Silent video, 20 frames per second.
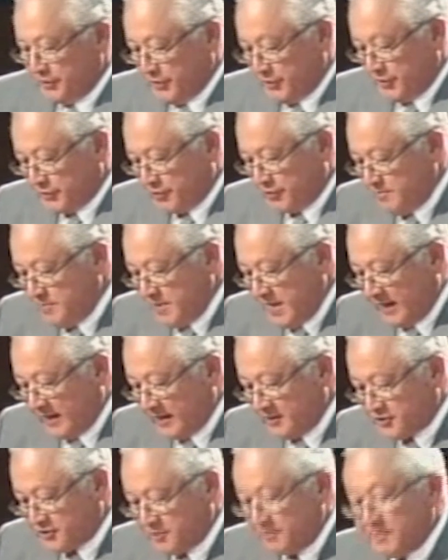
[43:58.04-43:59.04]
to
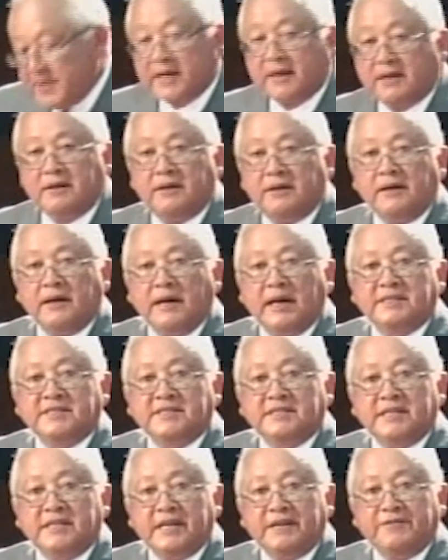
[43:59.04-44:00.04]
making Jamaica a
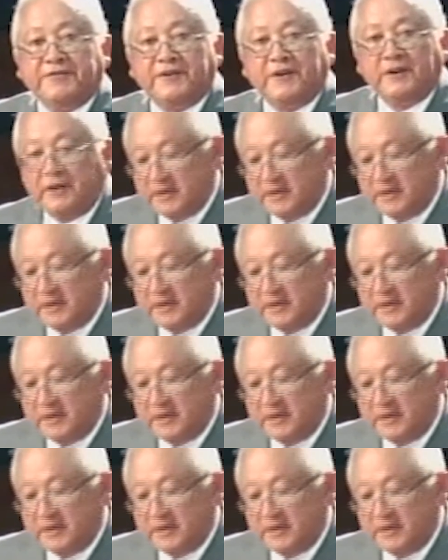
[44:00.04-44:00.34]
safer